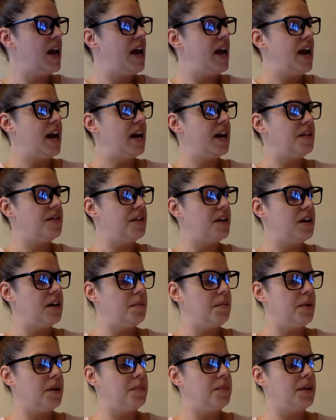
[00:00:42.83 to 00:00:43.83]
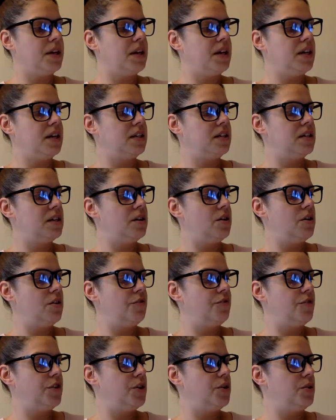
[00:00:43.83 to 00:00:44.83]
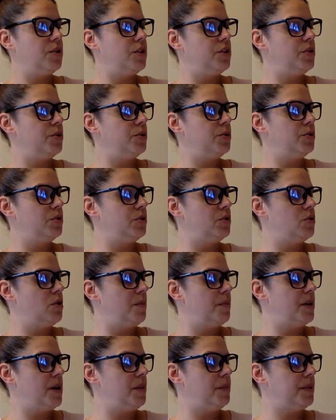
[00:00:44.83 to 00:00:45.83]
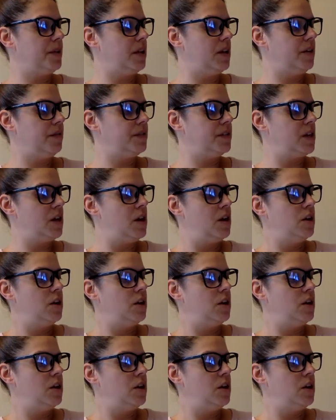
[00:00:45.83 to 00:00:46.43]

And I think it might be easier for you to use your manipulatives.